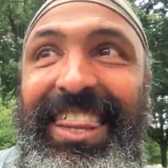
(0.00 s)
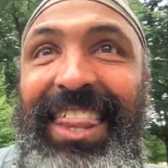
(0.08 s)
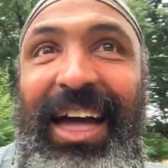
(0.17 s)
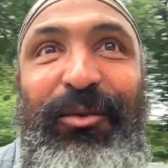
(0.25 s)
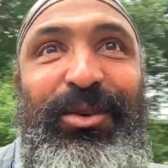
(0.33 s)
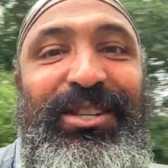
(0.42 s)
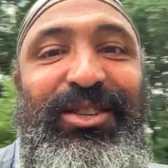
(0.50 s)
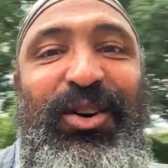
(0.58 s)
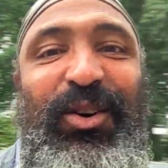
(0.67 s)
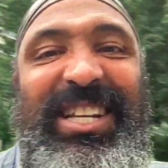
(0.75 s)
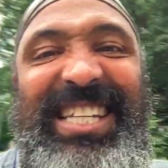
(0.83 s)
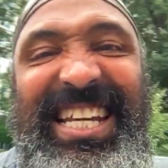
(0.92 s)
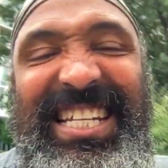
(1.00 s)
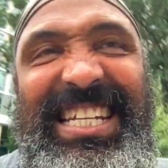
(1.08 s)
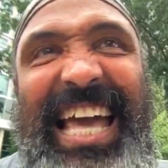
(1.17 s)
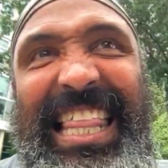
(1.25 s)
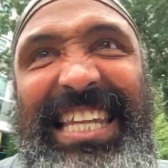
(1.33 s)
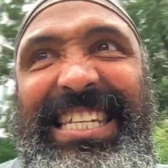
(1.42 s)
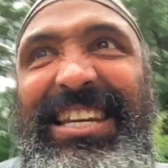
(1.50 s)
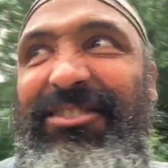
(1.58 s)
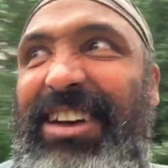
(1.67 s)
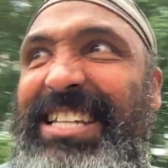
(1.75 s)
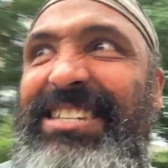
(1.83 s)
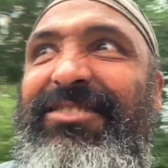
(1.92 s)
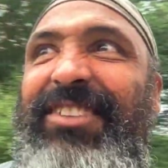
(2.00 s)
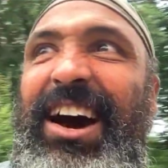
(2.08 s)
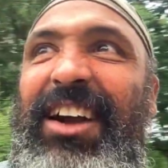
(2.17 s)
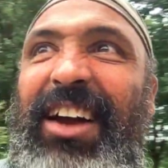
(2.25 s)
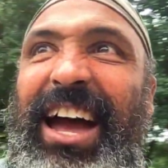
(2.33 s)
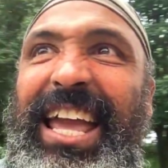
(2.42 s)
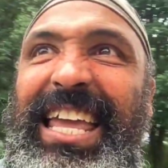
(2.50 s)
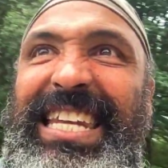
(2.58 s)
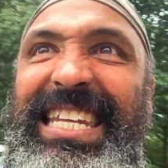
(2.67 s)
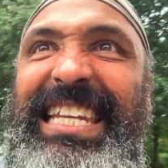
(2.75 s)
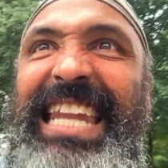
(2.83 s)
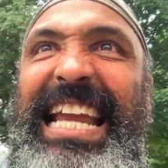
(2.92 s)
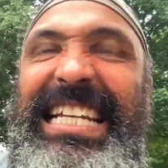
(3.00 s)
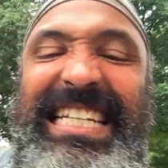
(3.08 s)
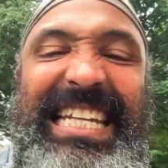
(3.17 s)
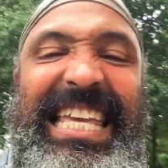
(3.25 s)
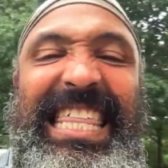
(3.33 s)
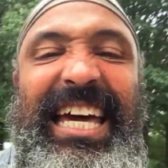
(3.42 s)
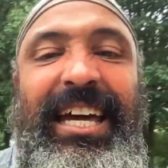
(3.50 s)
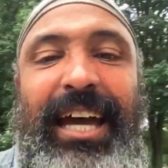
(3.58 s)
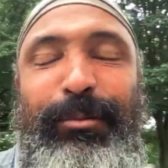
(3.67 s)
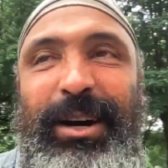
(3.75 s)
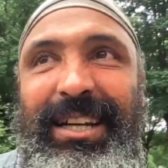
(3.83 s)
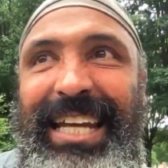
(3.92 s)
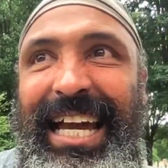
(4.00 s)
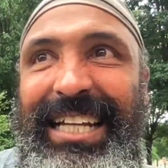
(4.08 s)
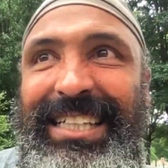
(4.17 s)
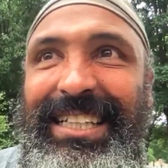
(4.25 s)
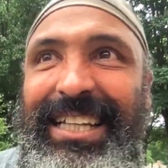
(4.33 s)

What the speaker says: That was no intentionality of Rastafari indignation either. How about that?